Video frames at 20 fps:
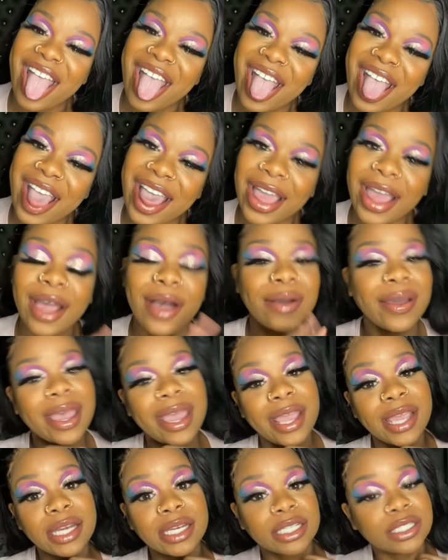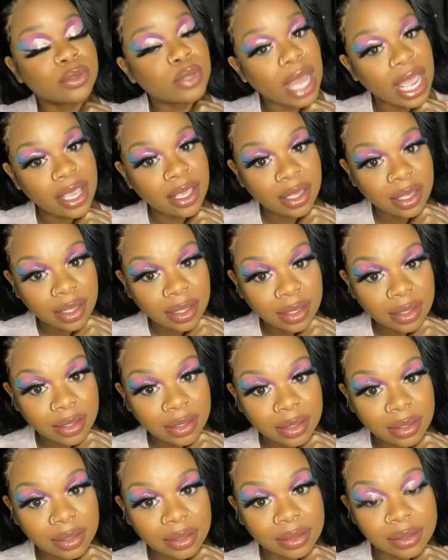Okay, did you like it?
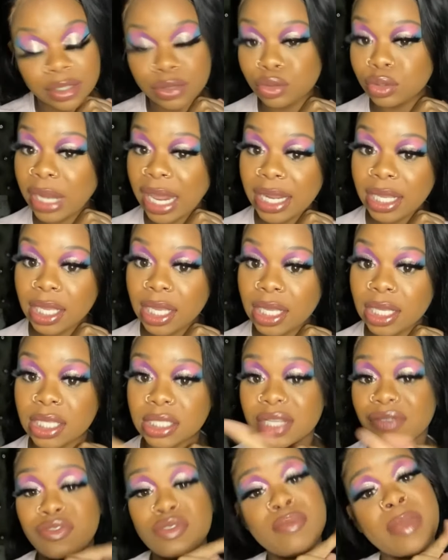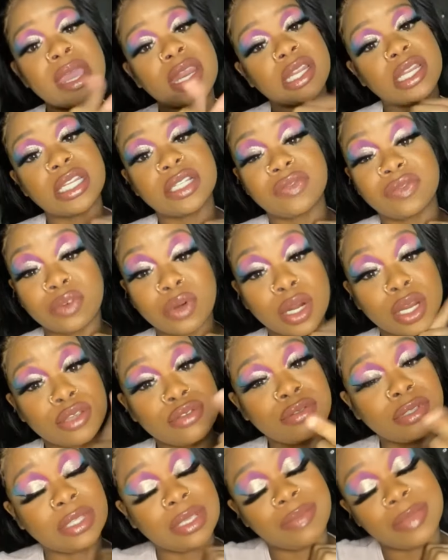Did you like it? Because if you made it this far and you see
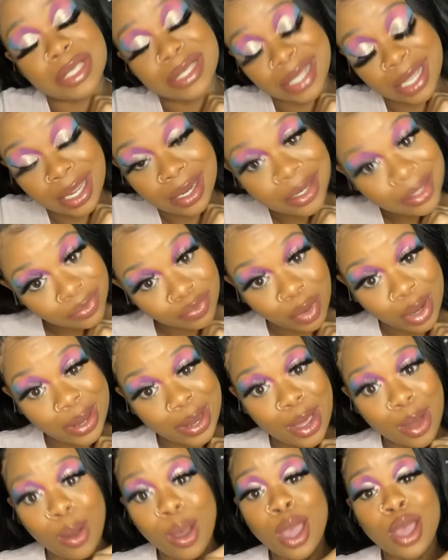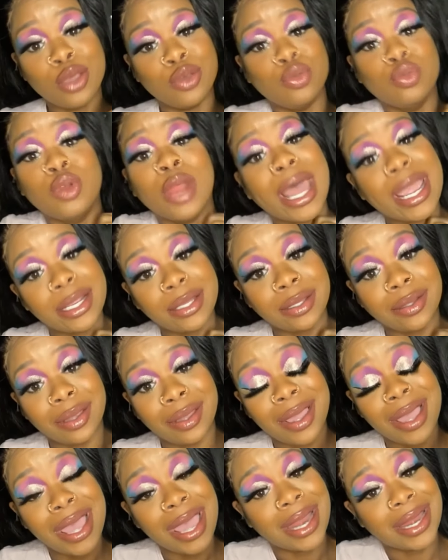me saying this right now, you liked it. And
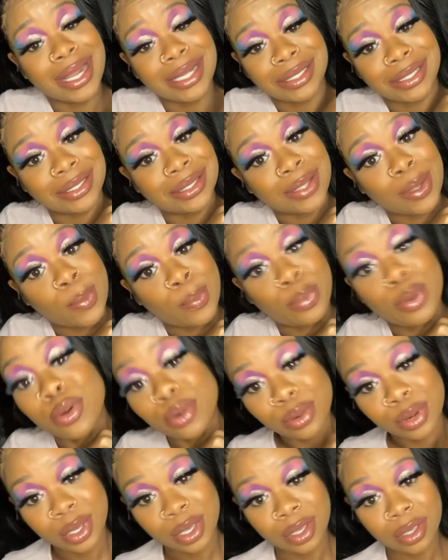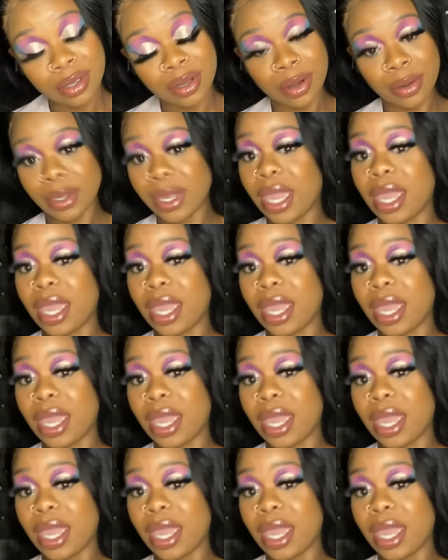that's just on period, okay?